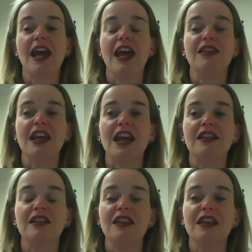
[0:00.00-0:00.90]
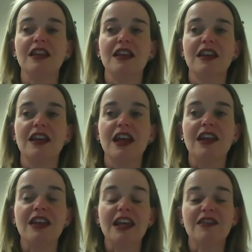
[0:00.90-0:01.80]
And, and,
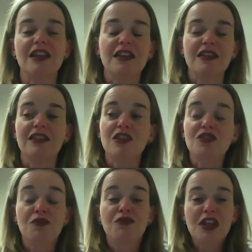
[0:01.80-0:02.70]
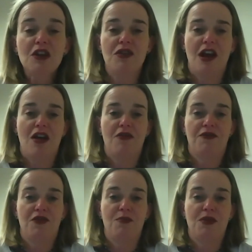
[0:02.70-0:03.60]
and they, there's a fear there
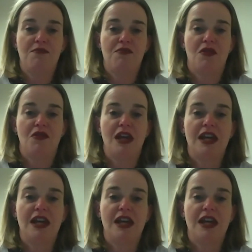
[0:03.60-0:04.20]
for people.